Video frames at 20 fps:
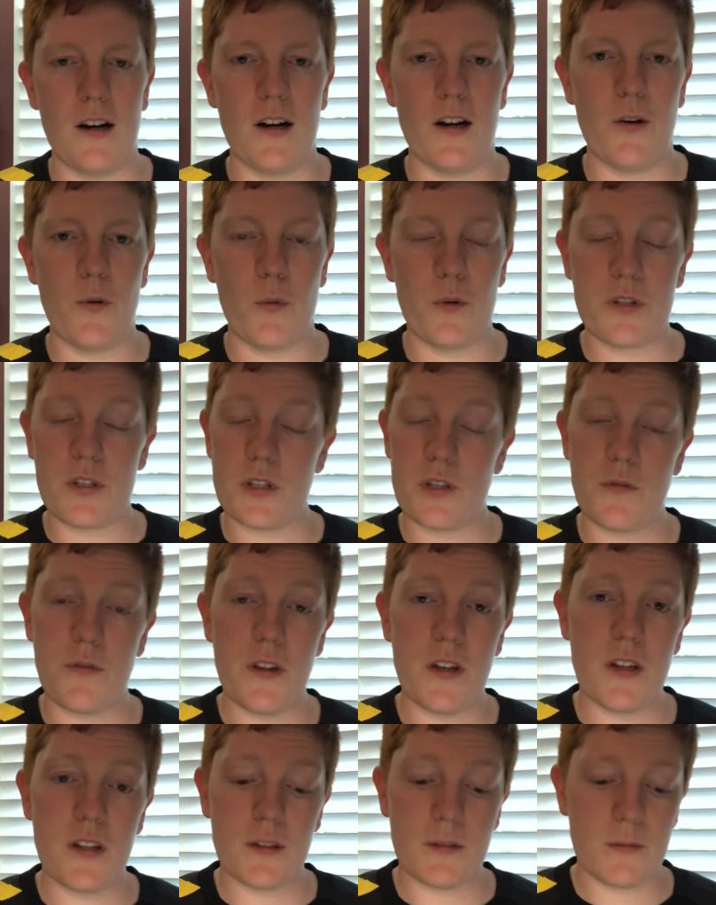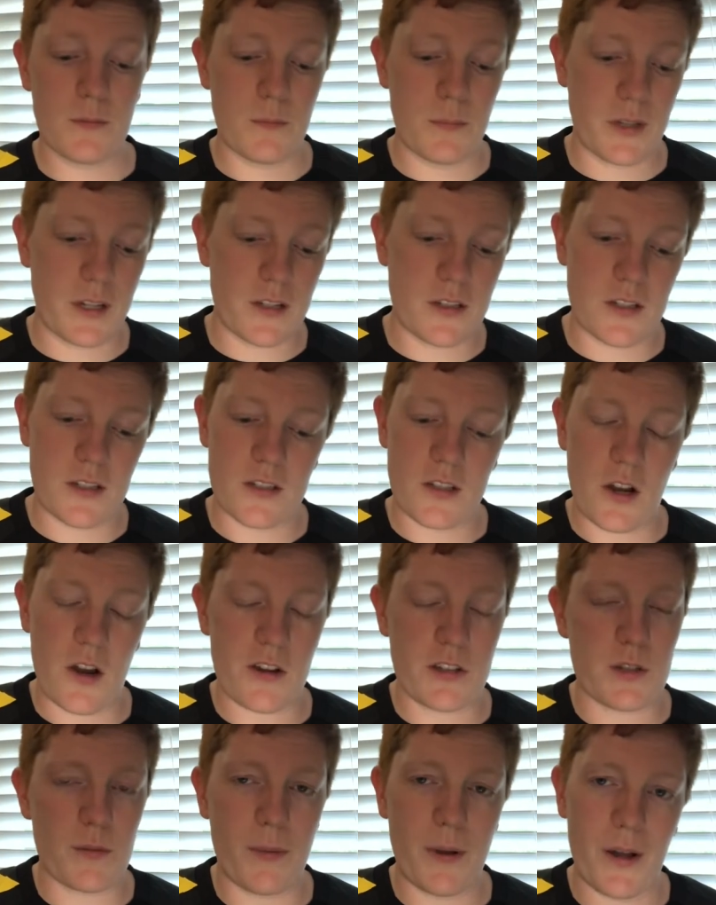Which is fitting because he
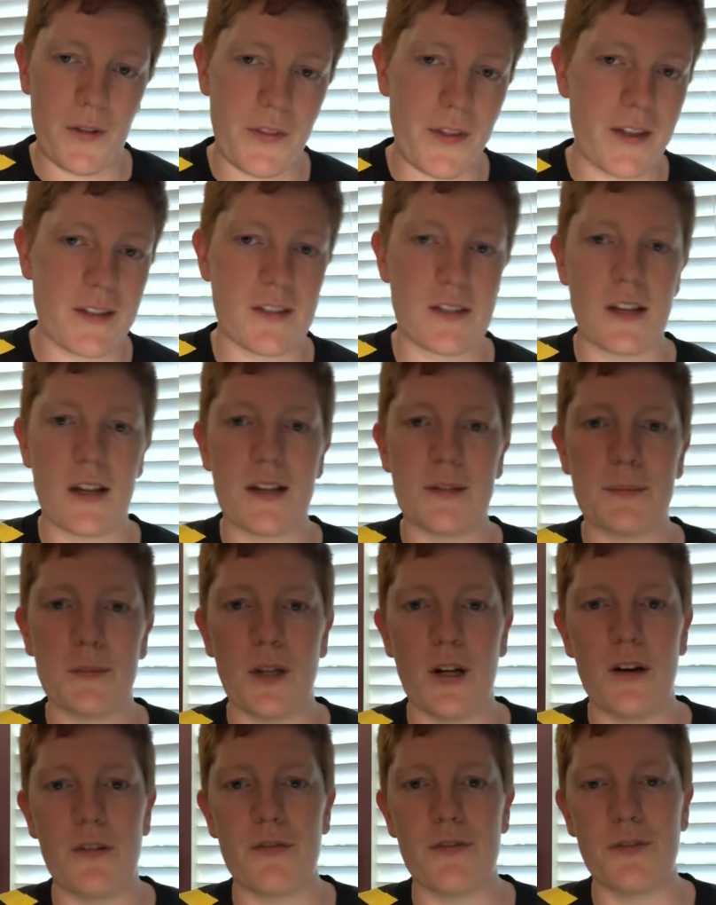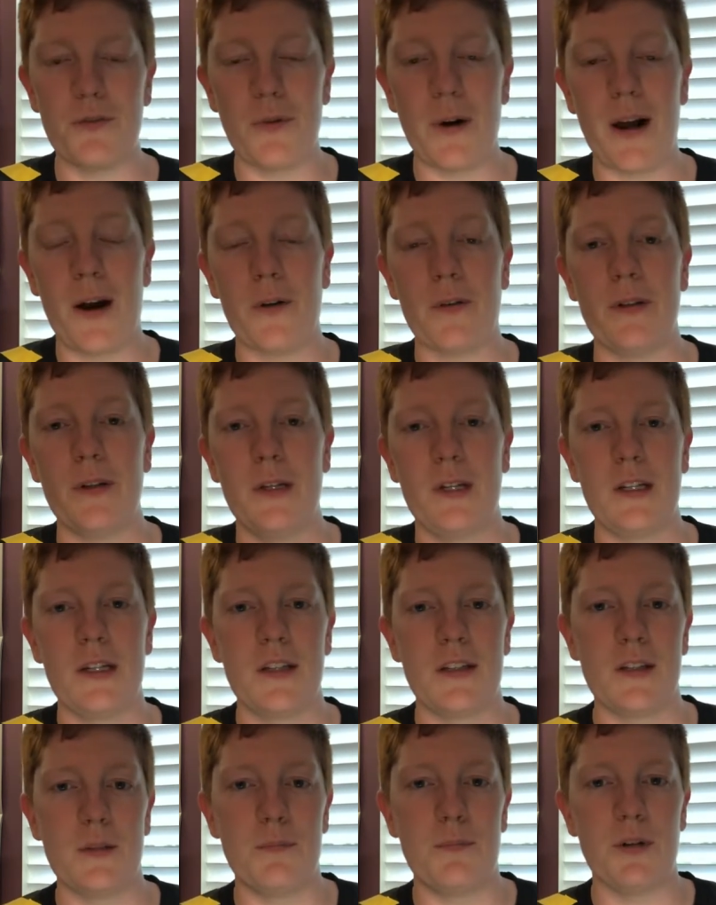talks about that same love throughout
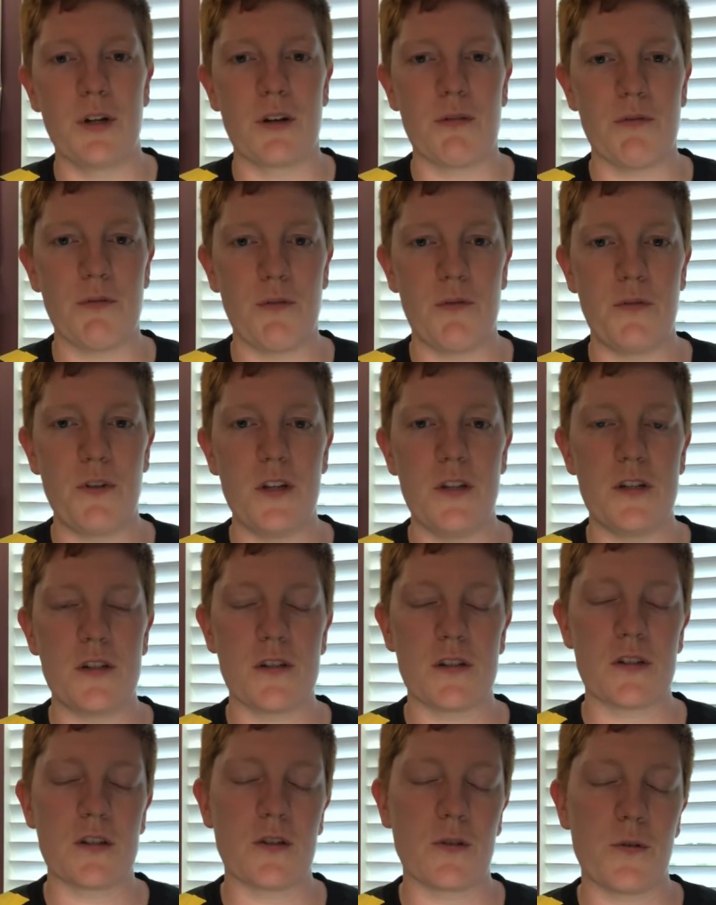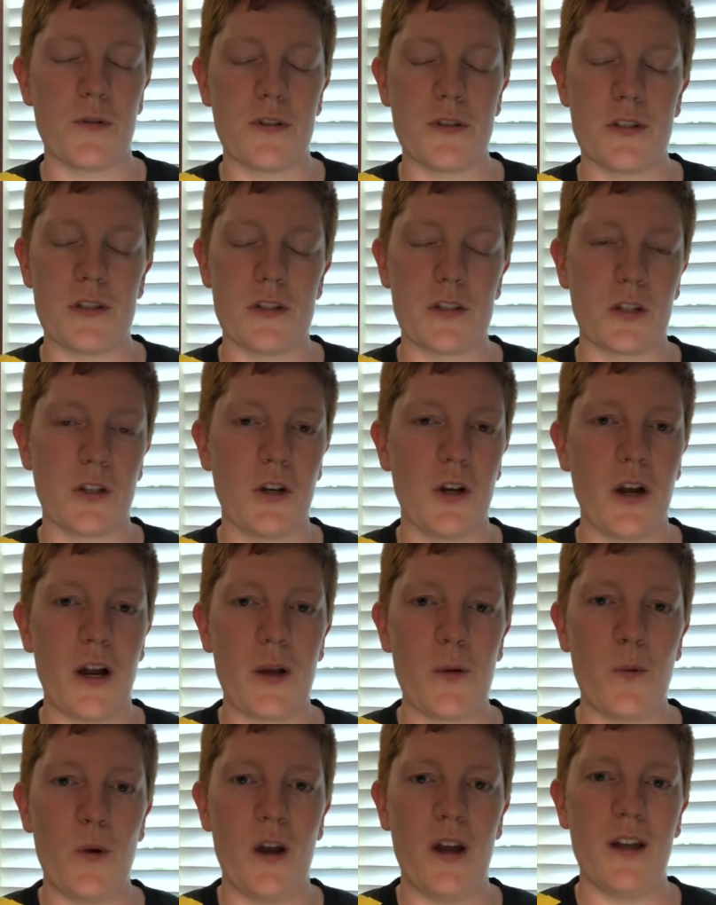the book of Ephesians. So this is a great
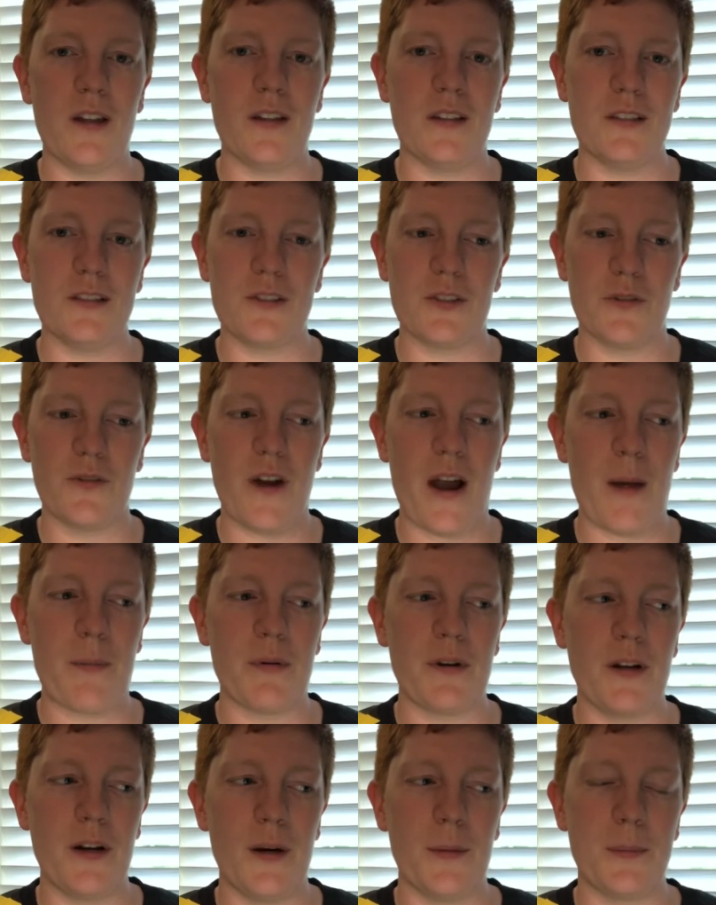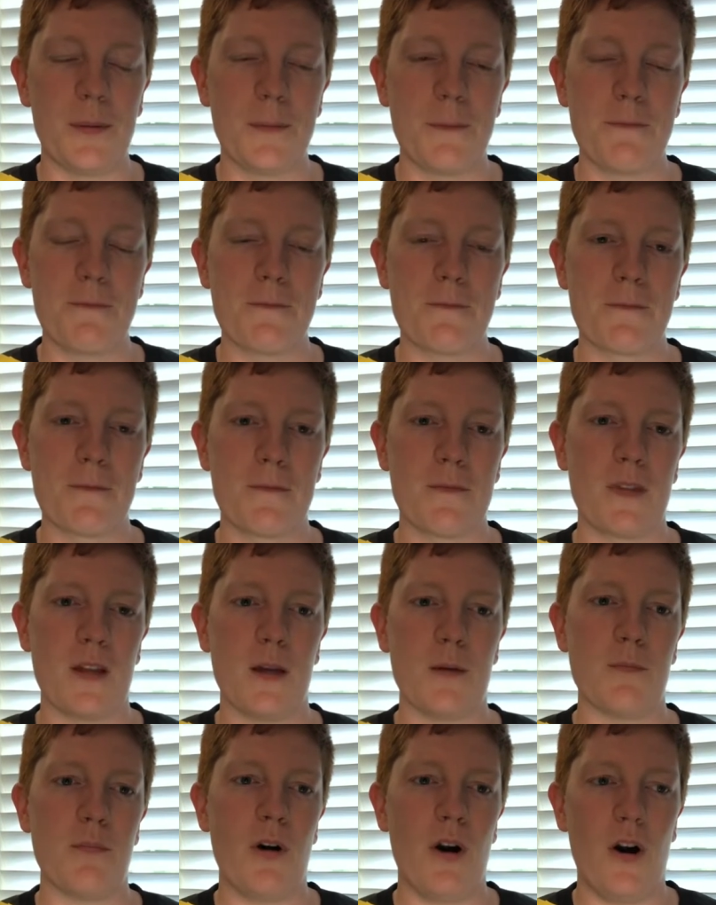way to wrap it up.
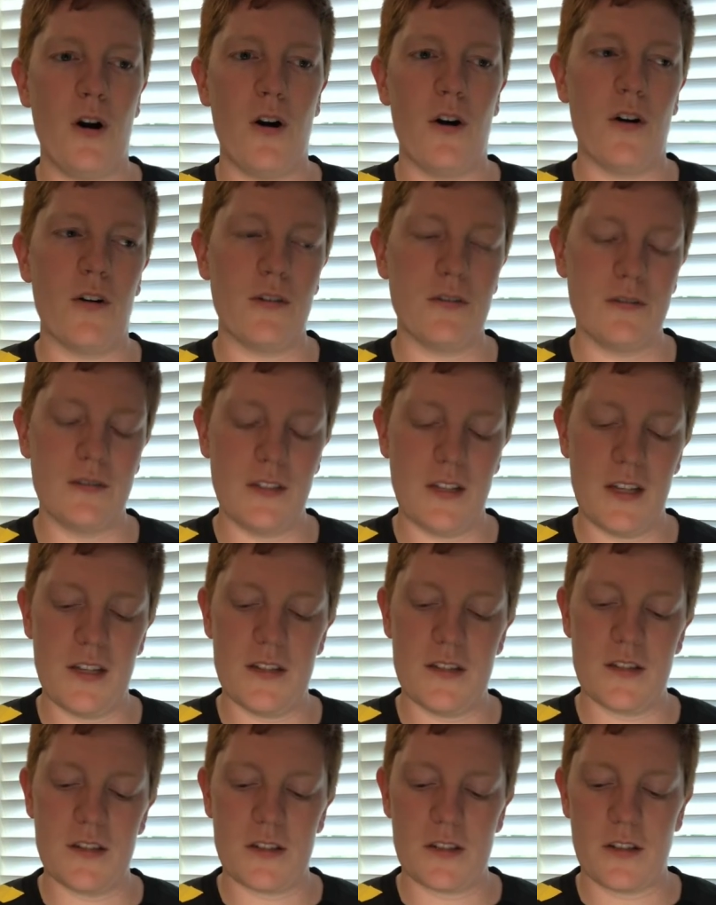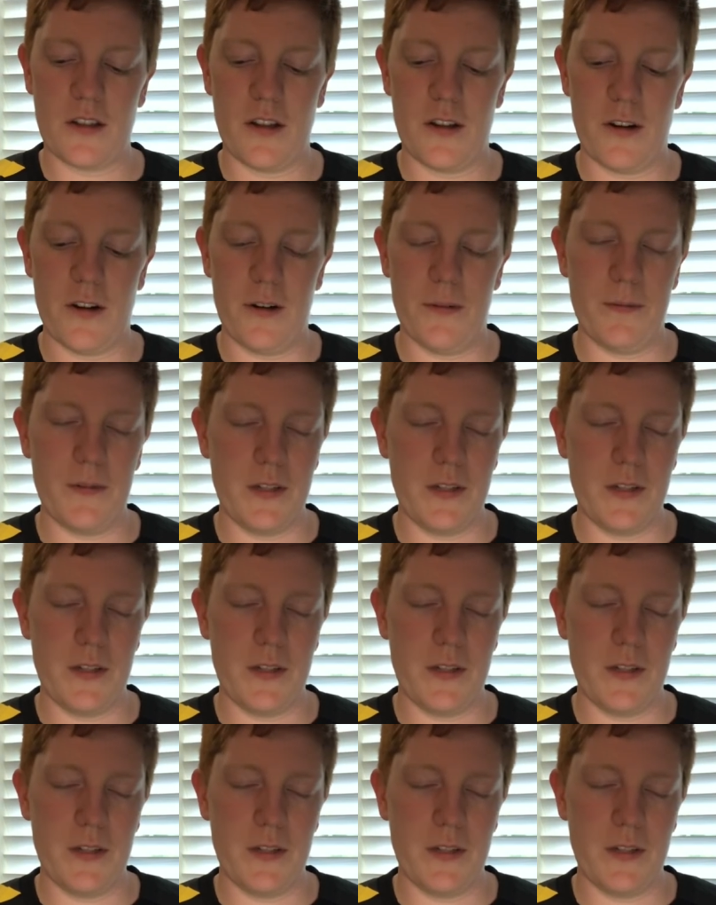And Paul ends this letter